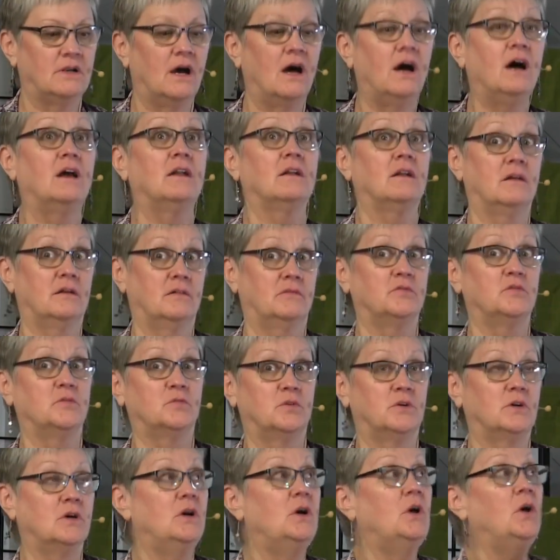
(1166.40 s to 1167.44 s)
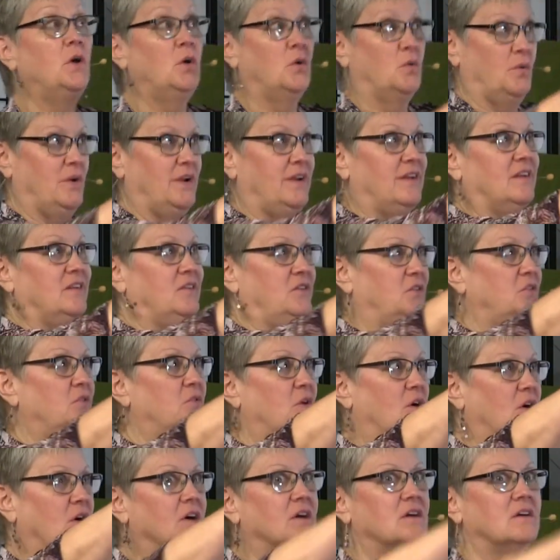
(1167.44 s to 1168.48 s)
Uncomfortable. We can do
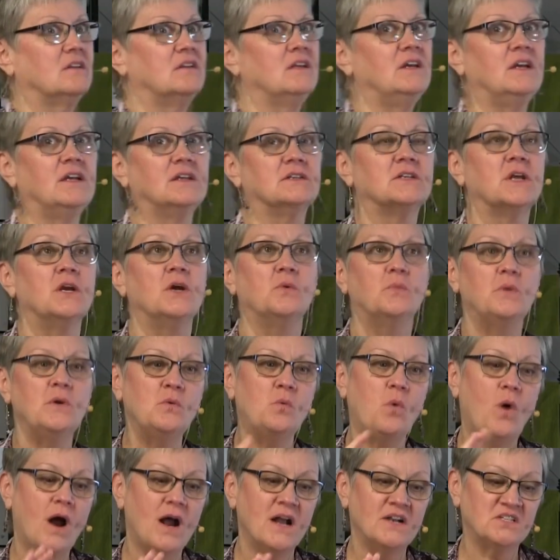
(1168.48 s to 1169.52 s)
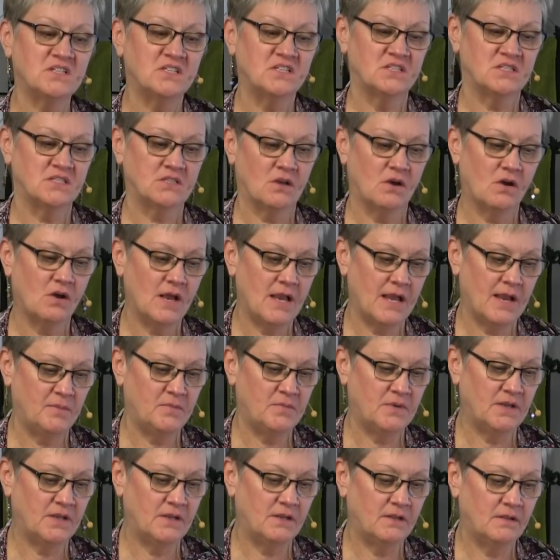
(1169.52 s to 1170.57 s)
hard things. We watched this all
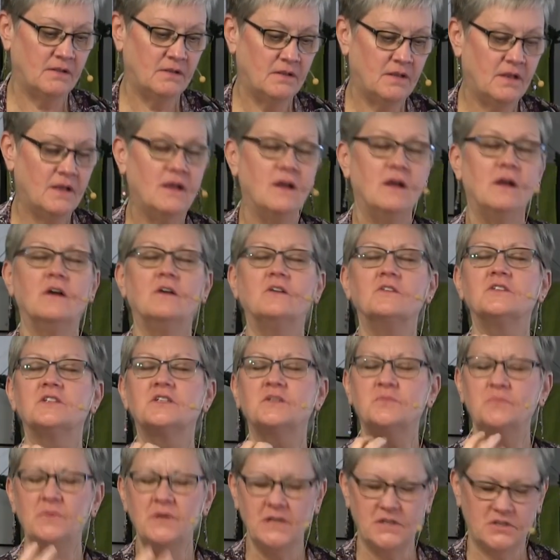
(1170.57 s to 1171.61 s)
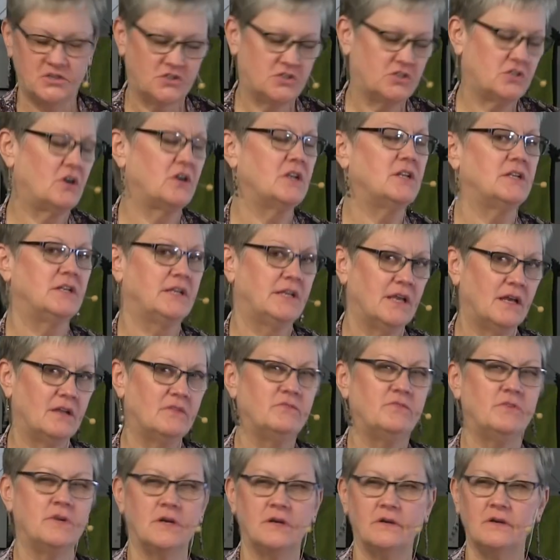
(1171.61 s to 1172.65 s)
happen. Her speech started to
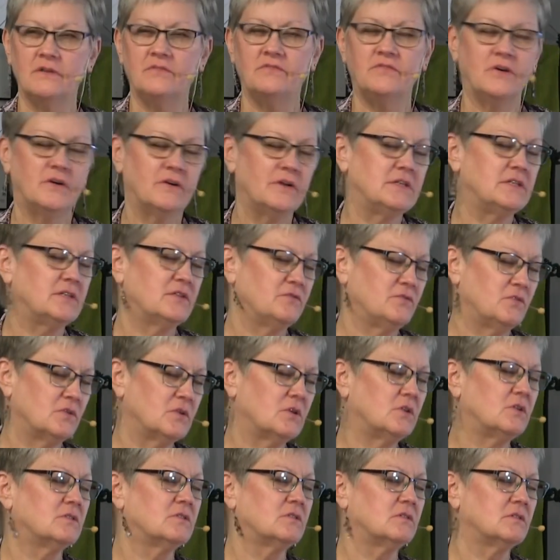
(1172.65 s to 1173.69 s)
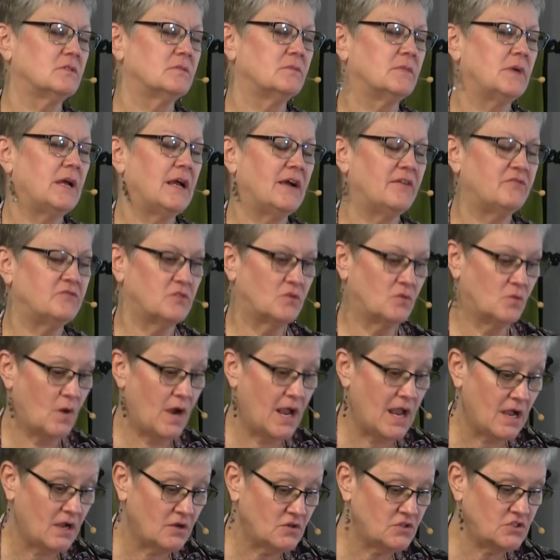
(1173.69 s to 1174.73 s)
get very, very difficult. After a
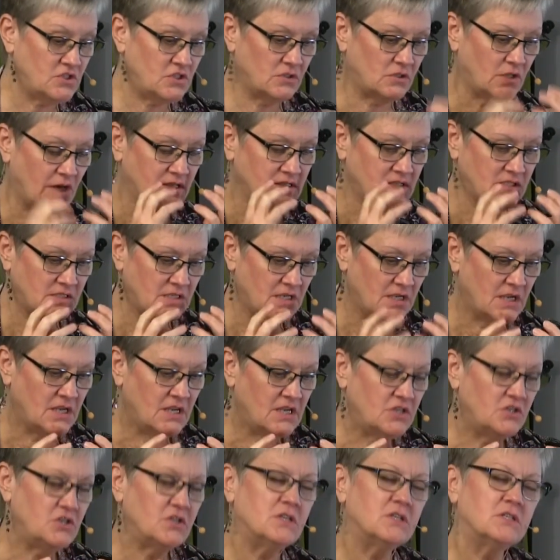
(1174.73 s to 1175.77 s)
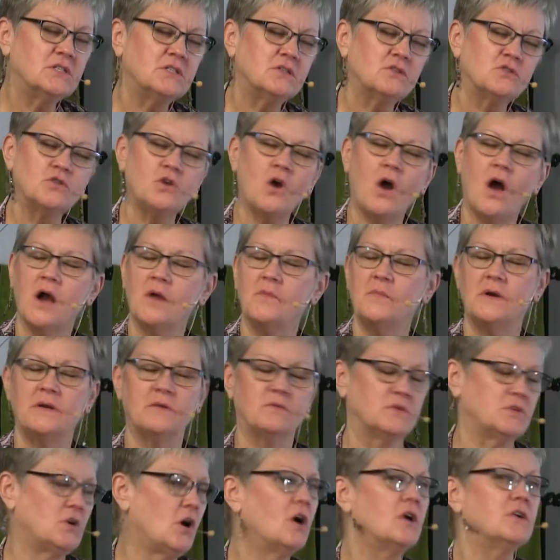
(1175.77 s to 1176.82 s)
while, she can still talk, but it
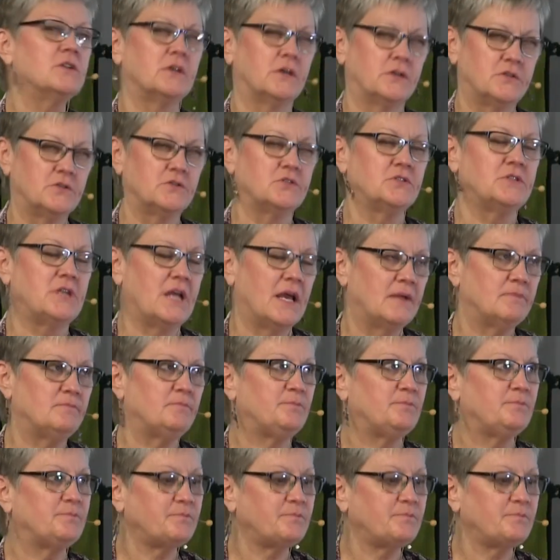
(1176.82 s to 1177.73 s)
was hard to understand.